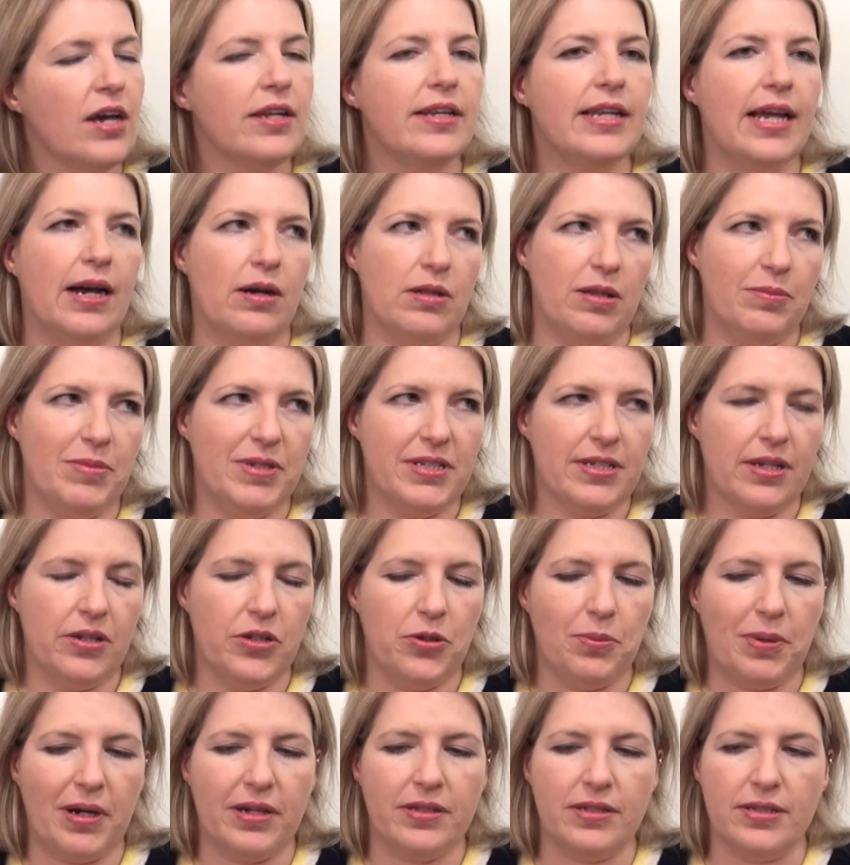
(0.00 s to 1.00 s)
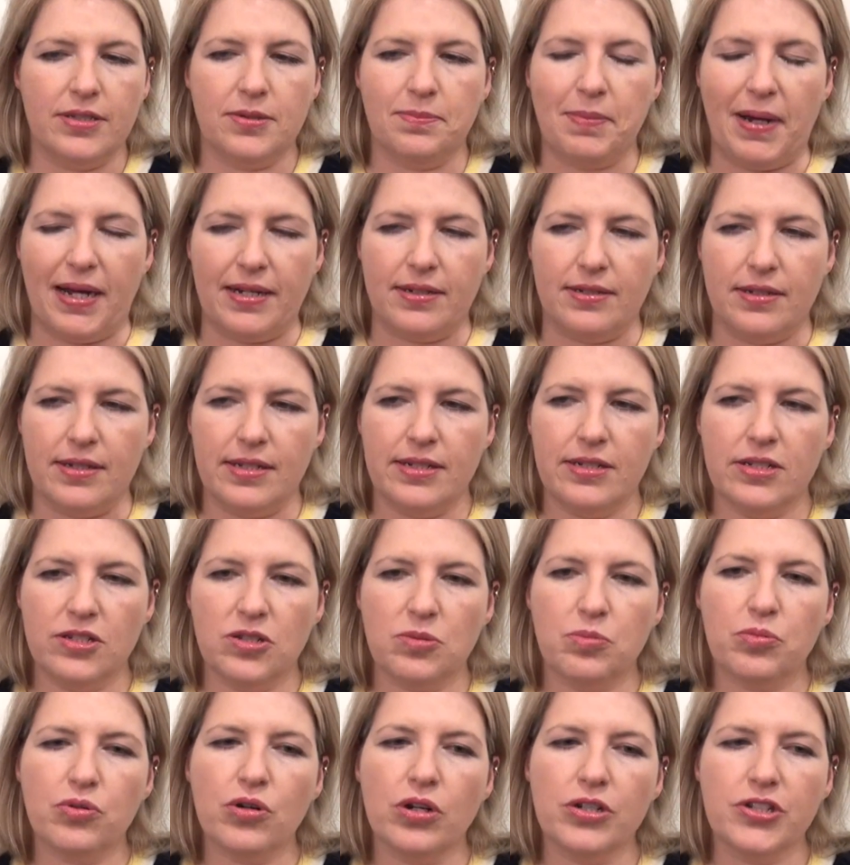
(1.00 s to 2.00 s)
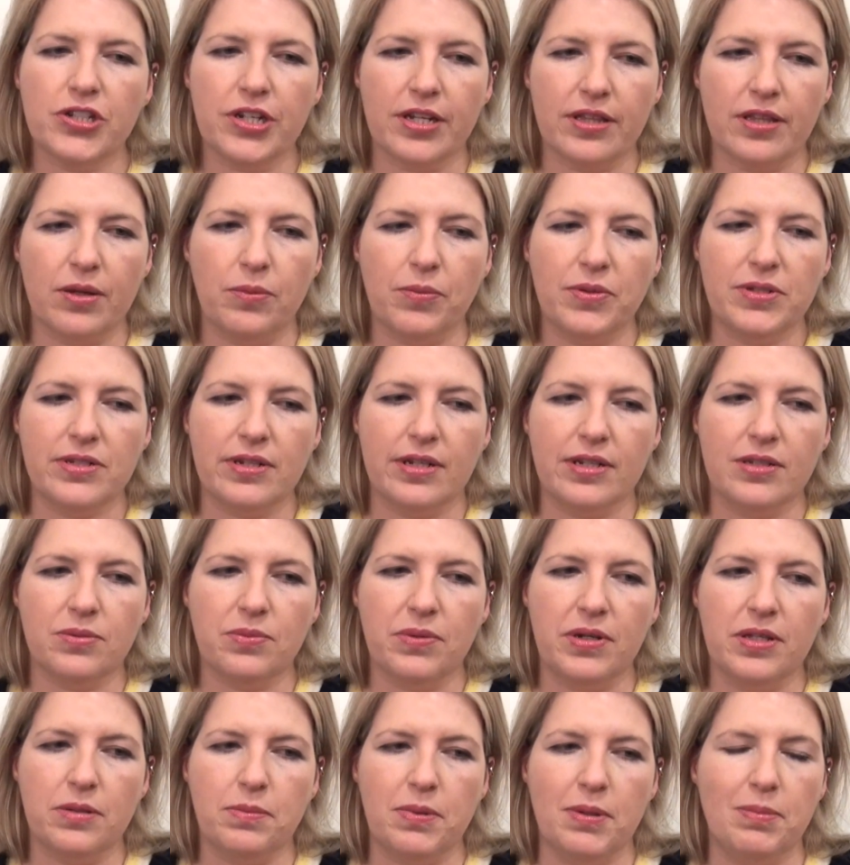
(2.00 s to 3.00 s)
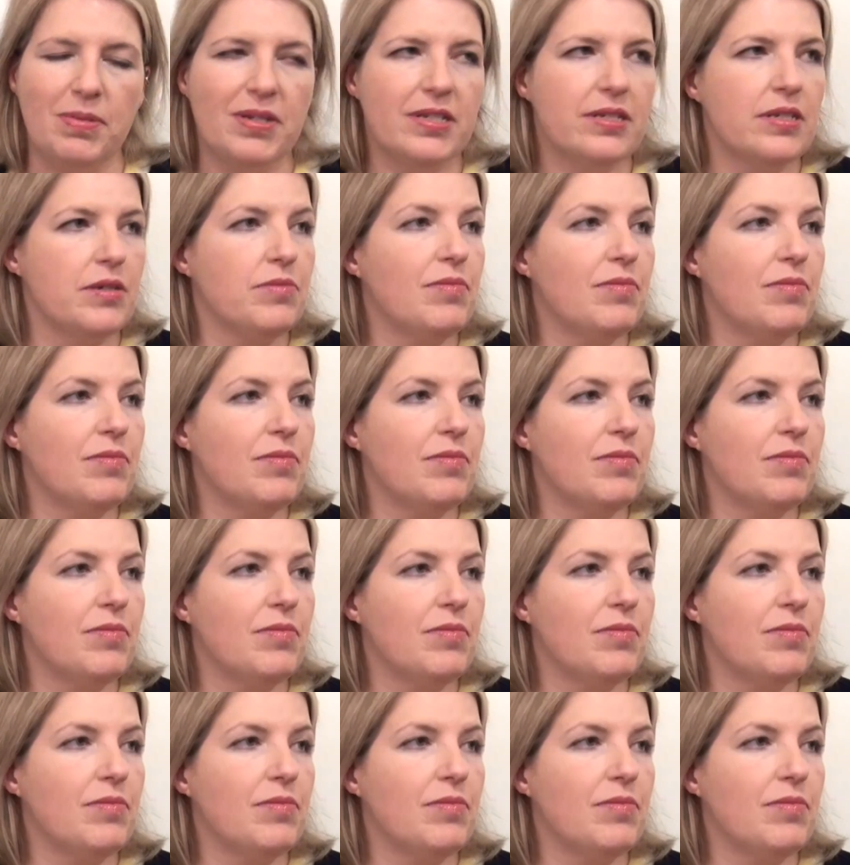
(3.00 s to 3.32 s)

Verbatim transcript: Now let me tell you about this band. This is a project that we did with BBC